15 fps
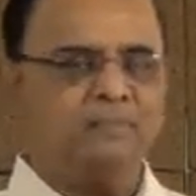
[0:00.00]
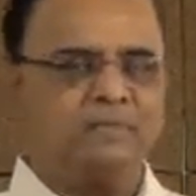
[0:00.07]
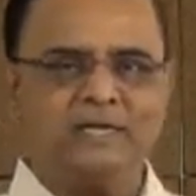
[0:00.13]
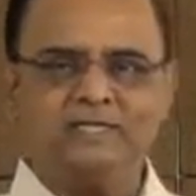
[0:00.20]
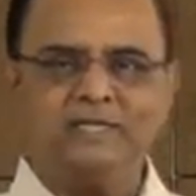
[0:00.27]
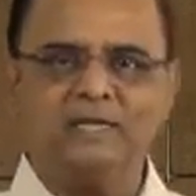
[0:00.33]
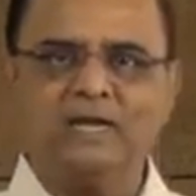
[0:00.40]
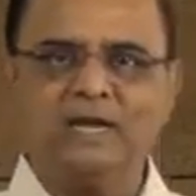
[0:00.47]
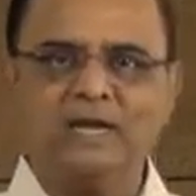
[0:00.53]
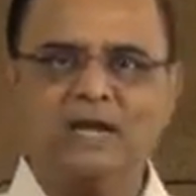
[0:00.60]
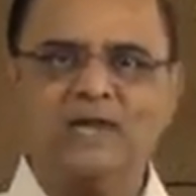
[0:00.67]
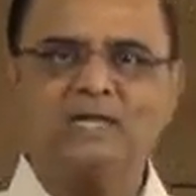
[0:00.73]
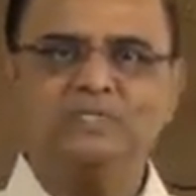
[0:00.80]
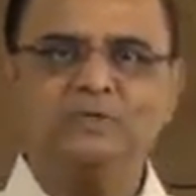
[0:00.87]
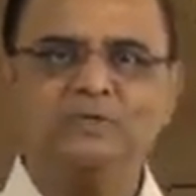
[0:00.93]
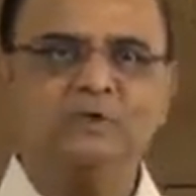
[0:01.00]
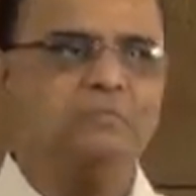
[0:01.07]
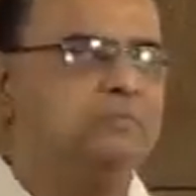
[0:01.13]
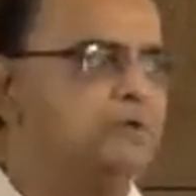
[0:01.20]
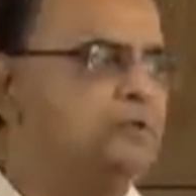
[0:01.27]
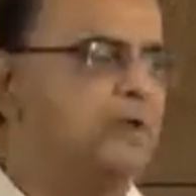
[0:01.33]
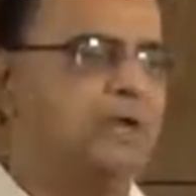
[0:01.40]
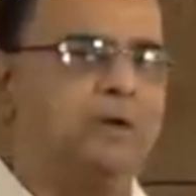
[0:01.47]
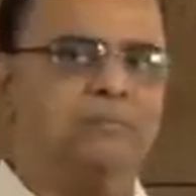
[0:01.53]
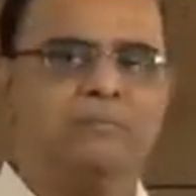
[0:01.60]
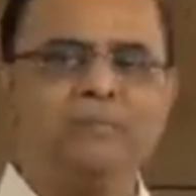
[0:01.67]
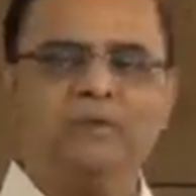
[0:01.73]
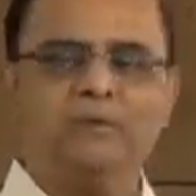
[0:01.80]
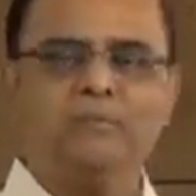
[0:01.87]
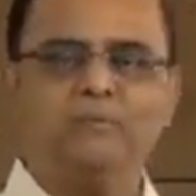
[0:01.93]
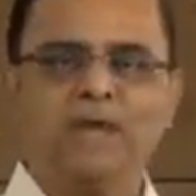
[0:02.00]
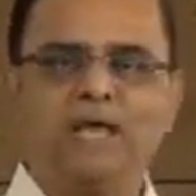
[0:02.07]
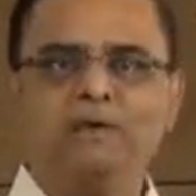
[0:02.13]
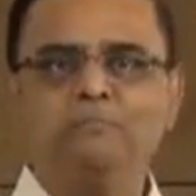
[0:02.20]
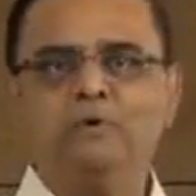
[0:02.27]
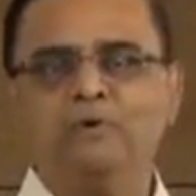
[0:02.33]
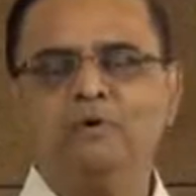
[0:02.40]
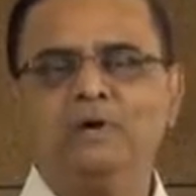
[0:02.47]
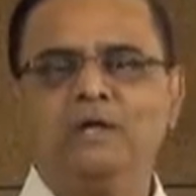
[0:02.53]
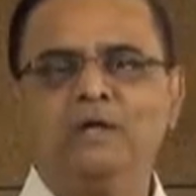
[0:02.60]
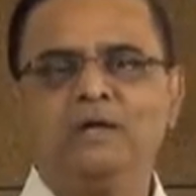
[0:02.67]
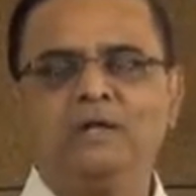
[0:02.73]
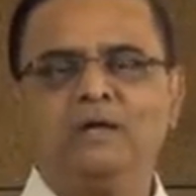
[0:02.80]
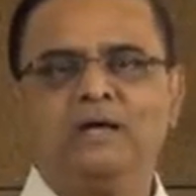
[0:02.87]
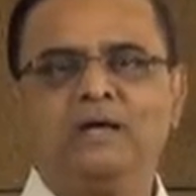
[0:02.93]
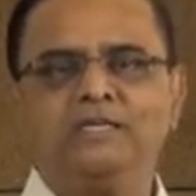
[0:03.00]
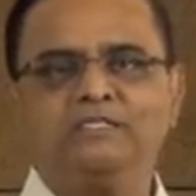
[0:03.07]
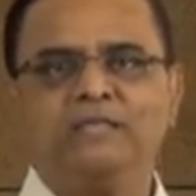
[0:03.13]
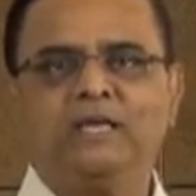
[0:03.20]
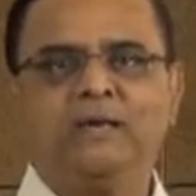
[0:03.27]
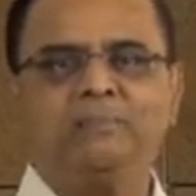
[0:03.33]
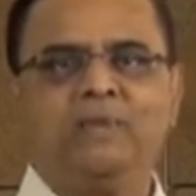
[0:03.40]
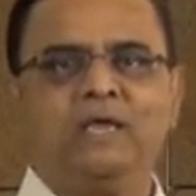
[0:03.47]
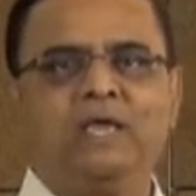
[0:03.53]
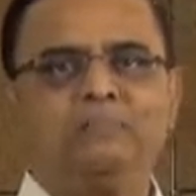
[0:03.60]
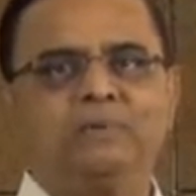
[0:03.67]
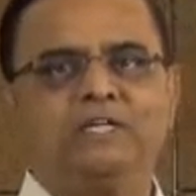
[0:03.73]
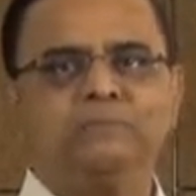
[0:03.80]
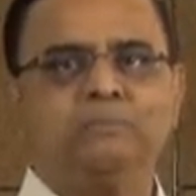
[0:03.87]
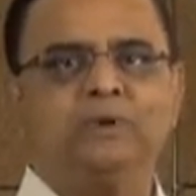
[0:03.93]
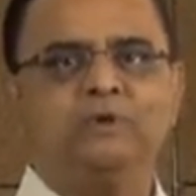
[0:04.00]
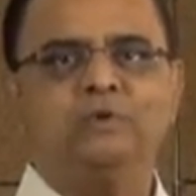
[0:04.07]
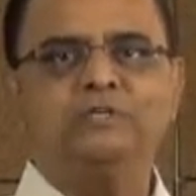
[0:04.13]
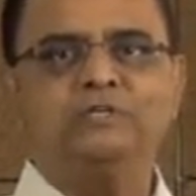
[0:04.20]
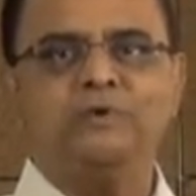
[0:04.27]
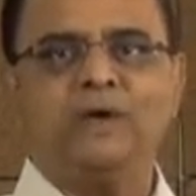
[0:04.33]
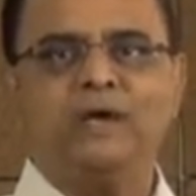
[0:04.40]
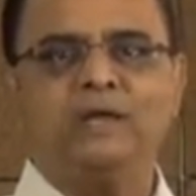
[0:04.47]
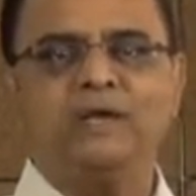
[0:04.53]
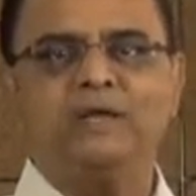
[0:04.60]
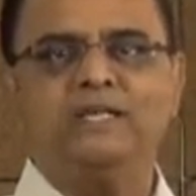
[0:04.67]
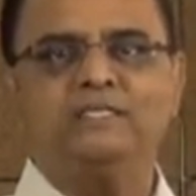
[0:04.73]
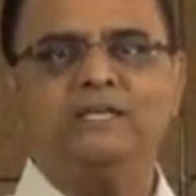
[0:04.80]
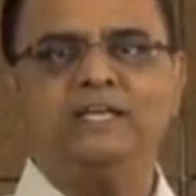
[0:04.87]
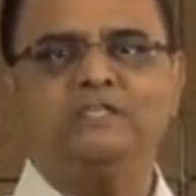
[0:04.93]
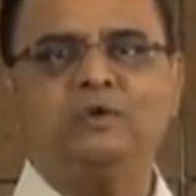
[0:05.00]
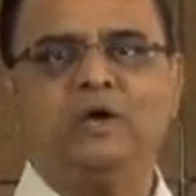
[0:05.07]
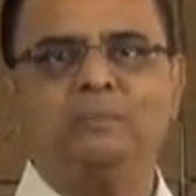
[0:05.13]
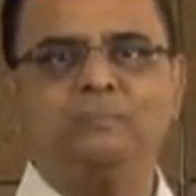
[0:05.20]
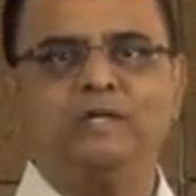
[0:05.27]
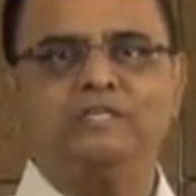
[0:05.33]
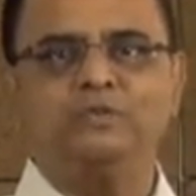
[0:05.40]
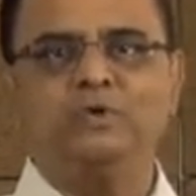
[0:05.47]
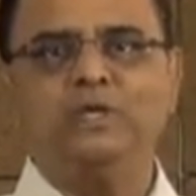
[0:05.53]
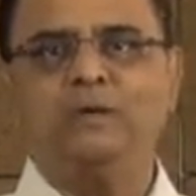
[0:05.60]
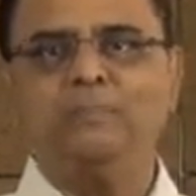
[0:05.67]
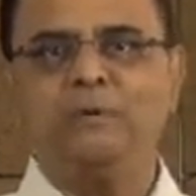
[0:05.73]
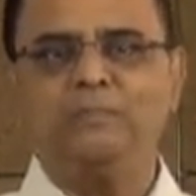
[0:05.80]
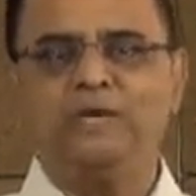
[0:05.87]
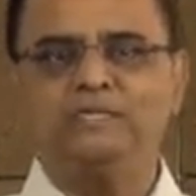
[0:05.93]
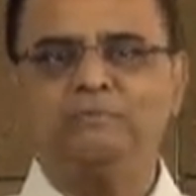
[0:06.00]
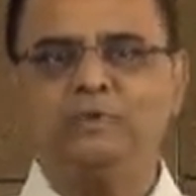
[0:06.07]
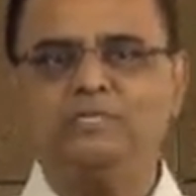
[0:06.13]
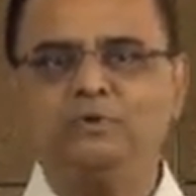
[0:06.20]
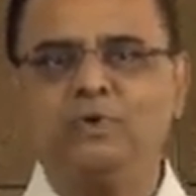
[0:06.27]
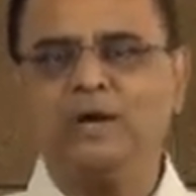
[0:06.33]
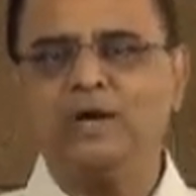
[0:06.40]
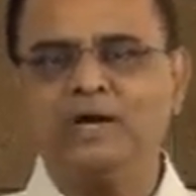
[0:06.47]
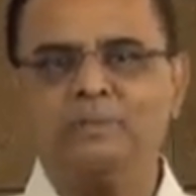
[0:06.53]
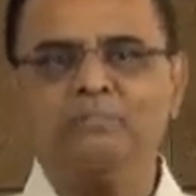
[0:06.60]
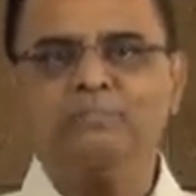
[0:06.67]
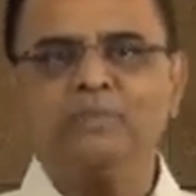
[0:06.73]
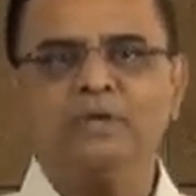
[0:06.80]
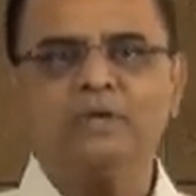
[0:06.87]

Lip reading: teaching in a classroom to a blackboard and say a plus b whole square is a square plus 2ab plus b square.